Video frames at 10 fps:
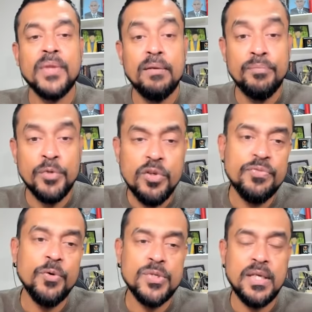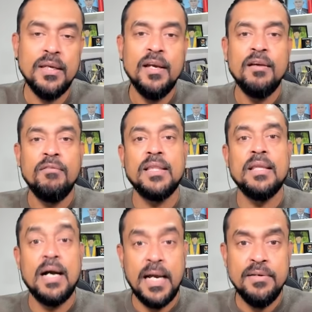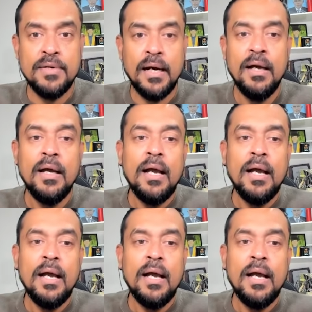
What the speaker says: brute forcing with Hydra.